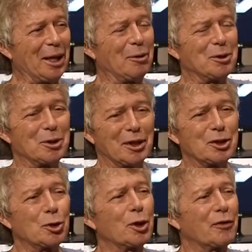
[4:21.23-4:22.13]
it was
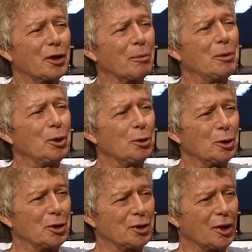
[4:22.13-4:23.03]
sort of
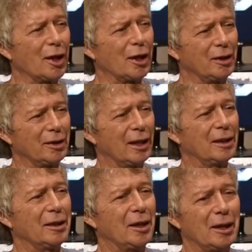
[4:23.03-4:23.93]
computer designed,
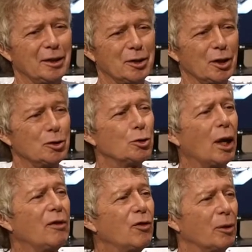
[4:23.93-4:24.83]
and it is a
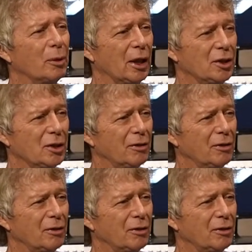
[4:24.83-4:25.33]
dreadful place.